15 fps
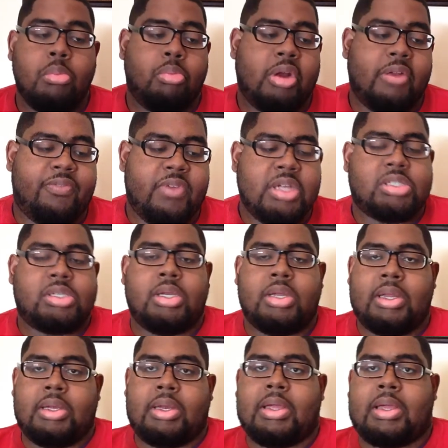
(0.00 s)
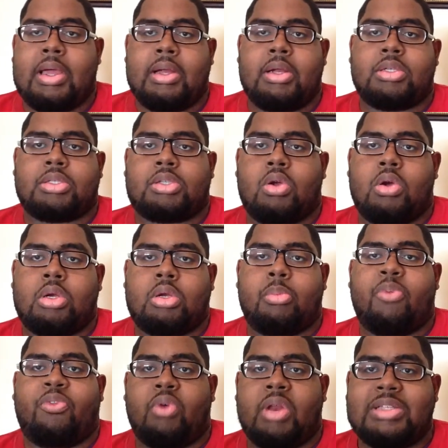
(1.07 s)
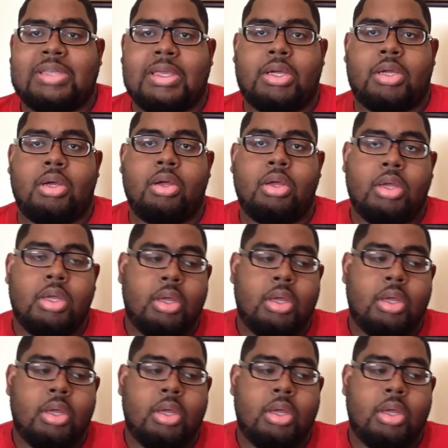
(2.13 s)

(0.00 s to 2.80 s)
But eventually, they kind of start to, before they take a